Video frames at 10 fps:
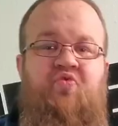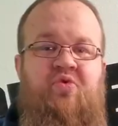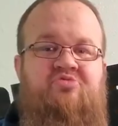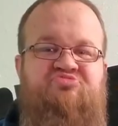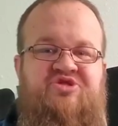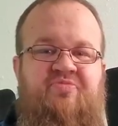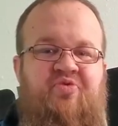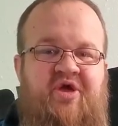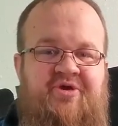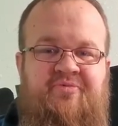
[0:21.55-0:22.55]
Welcome Simple
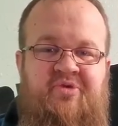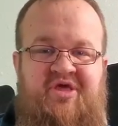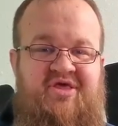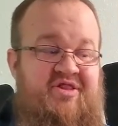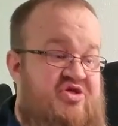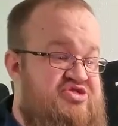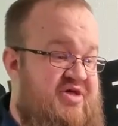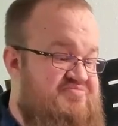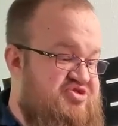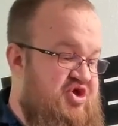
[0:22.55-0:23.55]
Rudd. This
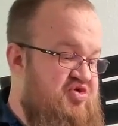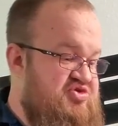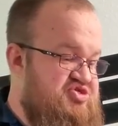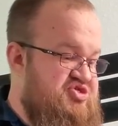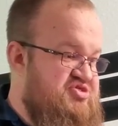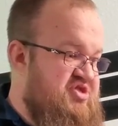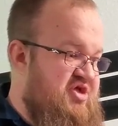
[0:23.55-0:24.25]
episode is just